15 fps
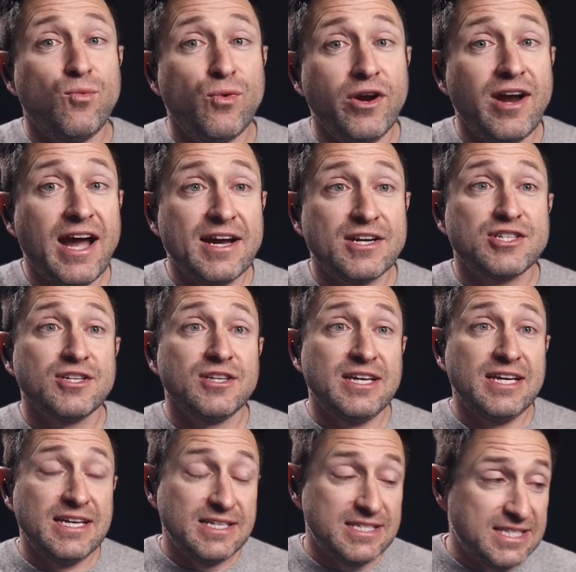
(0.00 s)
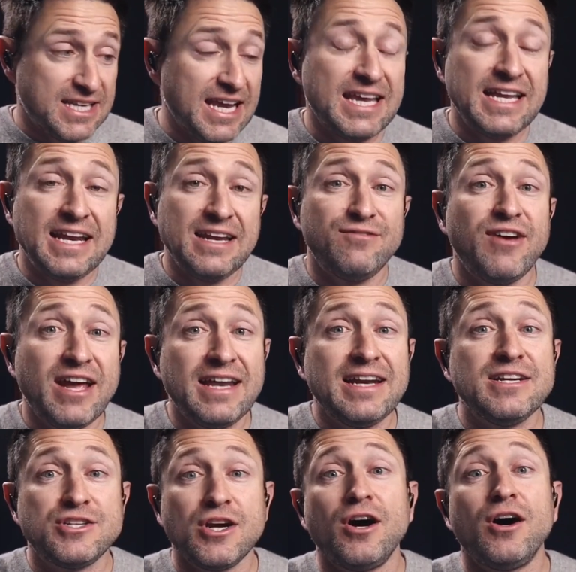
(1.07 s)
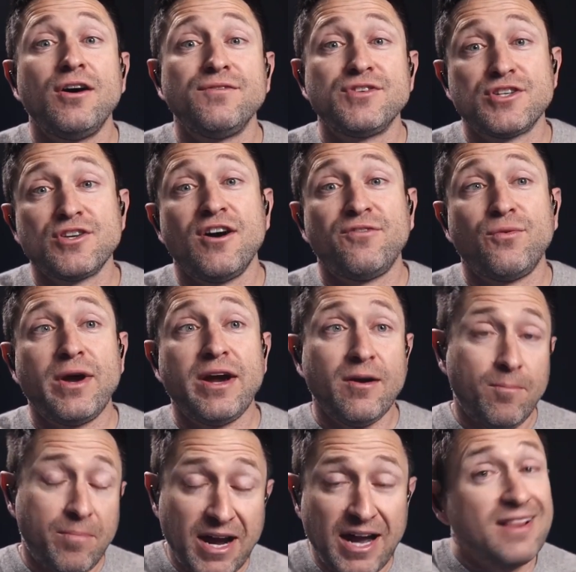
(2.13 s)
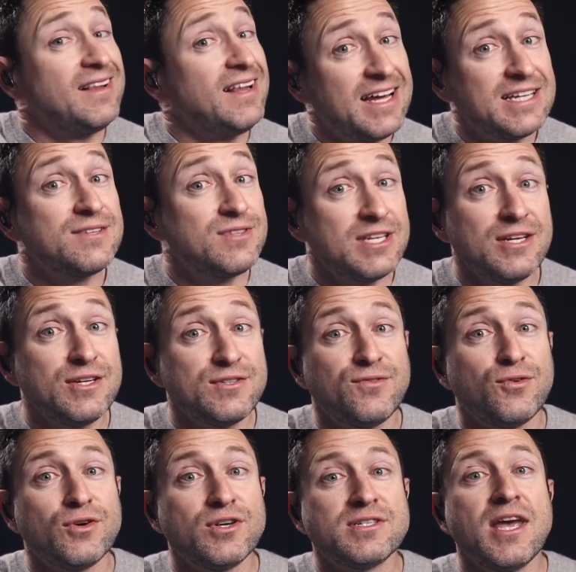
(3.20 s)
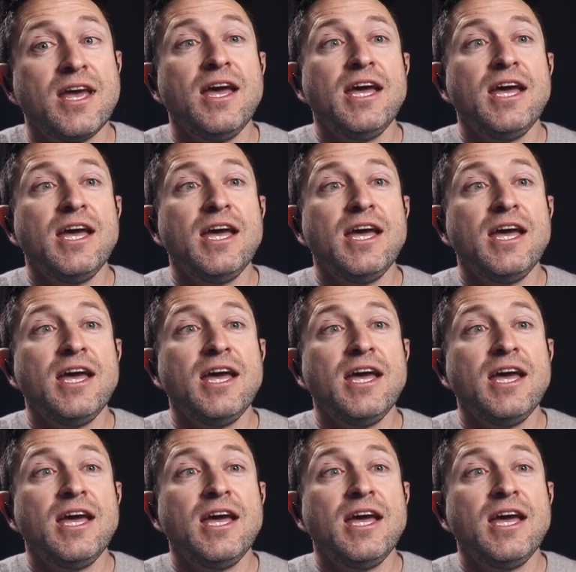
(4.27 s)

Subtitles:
we're actually taking advantage of software by the likes of Salesforce